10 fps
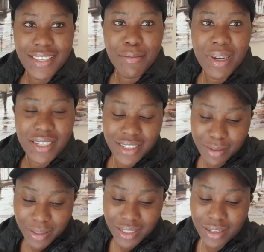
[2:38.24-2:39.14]
Imagine
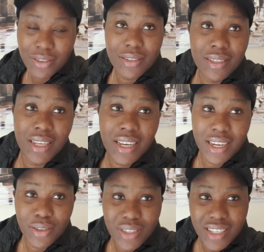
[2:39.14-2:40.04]
the person I want to take
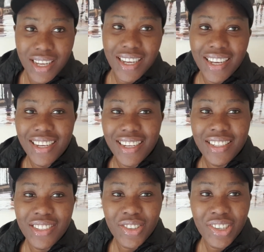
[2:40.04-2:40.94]
out
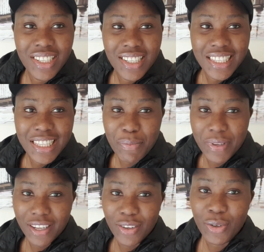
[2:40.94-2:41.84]
is already
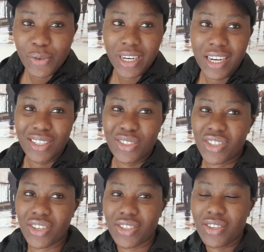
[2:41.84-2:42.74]
sleeping. I don't know whether I should
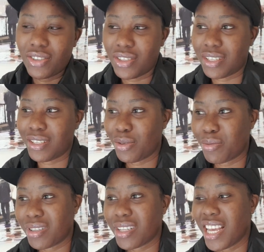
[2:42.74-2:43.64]
just continue,
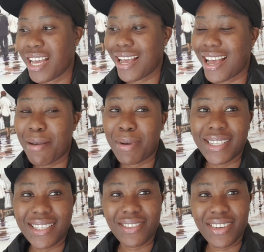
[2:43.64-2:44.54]
but I
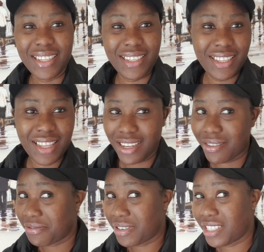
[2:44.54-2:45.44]
myself, I need that
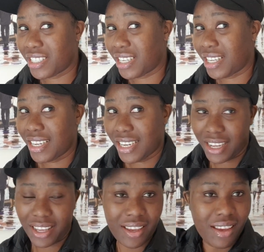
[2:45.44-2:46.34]
fresh air,
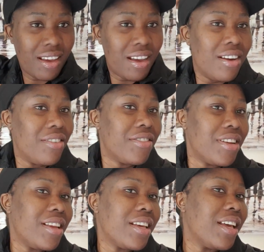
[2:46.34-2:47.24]
like,
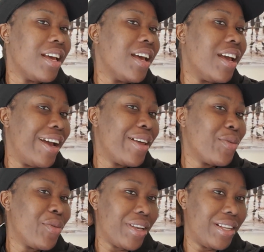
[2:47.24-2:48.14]
really.
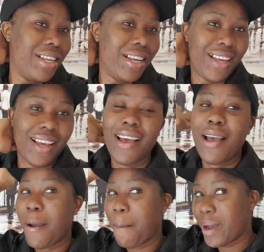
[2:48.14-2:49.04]
Anyways,
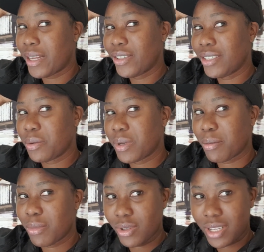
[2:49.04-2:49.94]
pardon the way
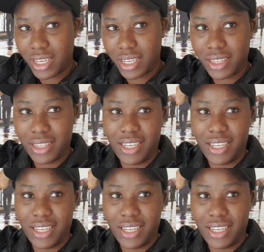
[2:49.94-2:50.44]
I'm looking.